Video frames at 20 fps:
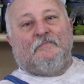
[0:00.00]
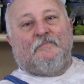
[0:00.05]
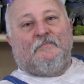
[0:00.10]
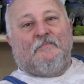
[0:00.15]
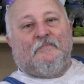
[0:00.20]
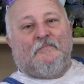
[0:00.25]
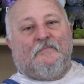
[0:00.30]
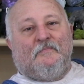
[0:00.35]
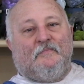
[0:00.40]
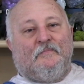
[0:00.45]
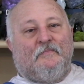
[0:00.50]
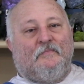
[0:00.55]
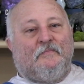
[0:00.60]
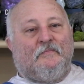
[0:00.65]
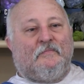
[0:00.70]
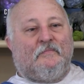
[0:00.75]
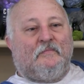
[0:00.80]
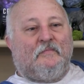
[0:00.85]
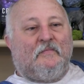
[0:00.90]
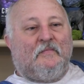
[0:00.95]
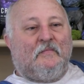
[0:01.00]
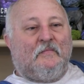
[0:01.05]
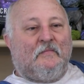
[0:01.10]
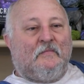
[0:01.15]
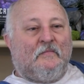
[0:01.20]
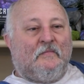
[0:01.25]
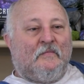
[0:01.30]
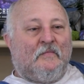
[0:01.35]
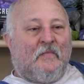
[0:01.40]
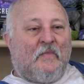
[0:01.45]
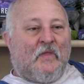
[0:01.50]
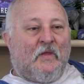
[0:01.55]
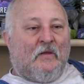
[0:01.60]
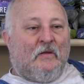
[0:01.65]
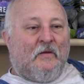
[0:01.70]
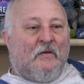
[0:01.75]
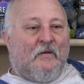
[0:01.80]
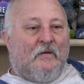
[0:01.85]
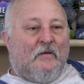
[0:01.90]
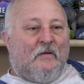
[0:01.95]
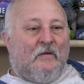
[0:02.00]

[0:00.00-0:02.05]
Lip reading: No one is speaking in this clip.